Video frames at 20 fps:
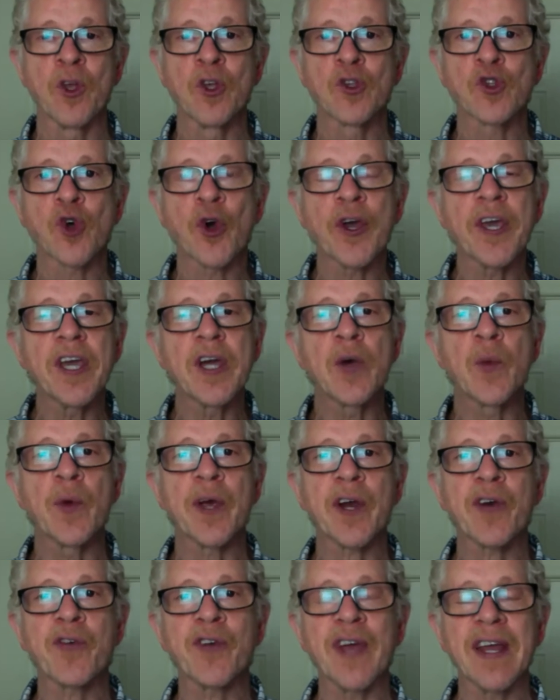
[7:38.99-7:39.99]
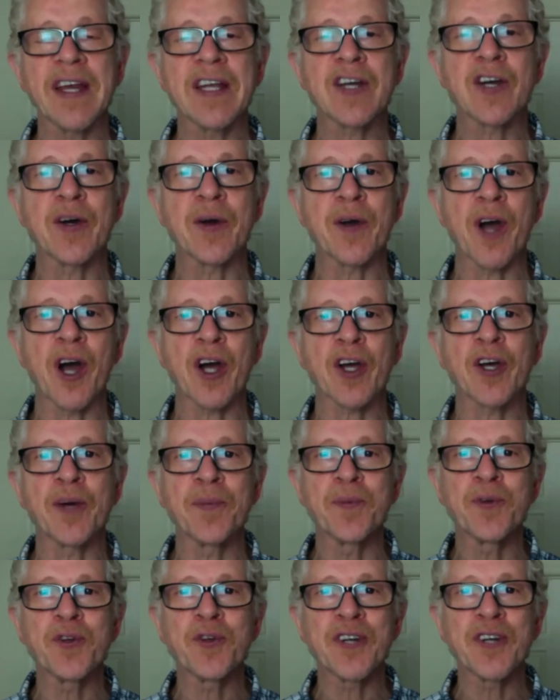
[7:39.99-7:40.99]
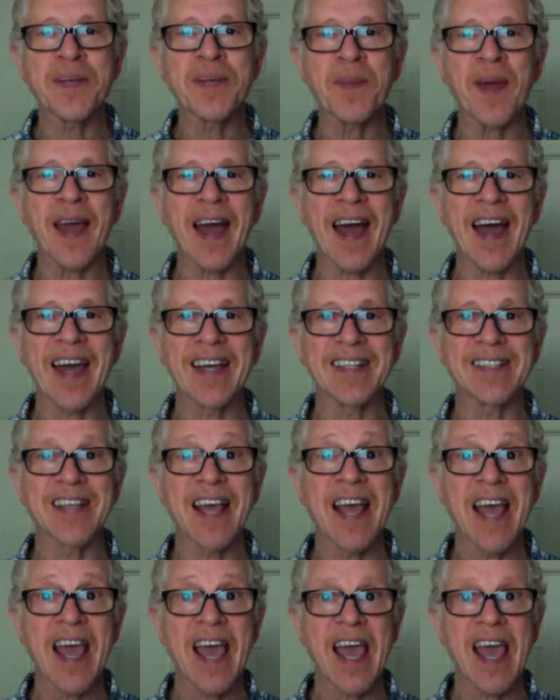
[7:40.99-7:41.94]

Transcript: So here we're creating co- a community behind